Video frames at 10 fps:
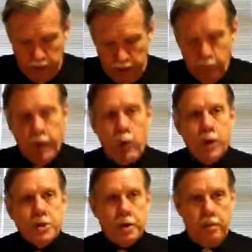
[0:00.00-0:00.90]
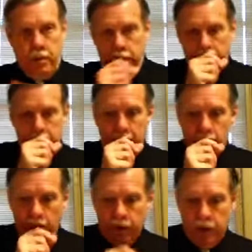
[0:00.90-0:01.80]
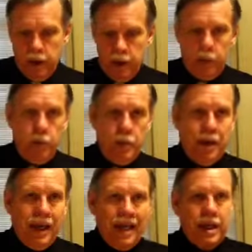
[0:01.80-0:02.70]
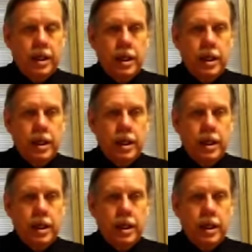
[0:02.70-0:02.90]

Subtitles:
and requested a bill that would make